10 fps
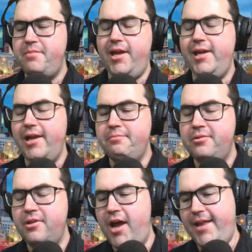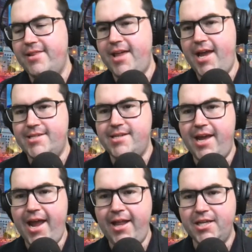be implied that
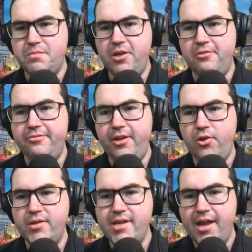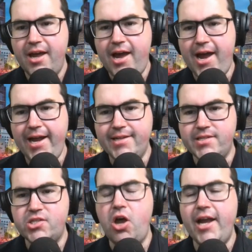uh, Alex Belfield uh,
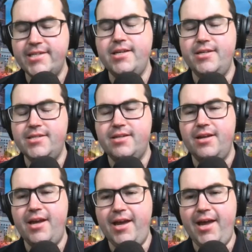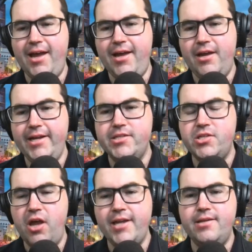incited uh,
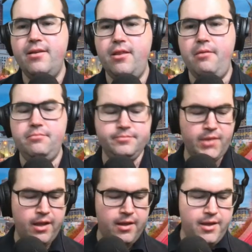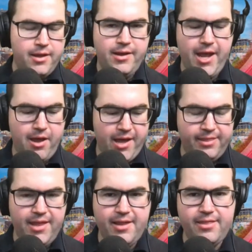incited them. Now I
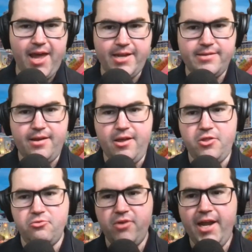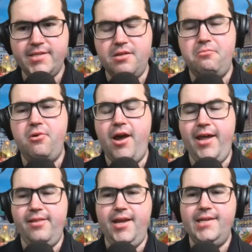think that uh, the reason
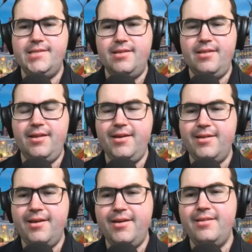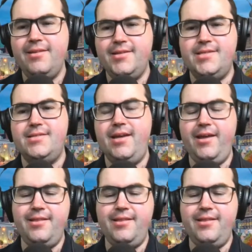why these eh, this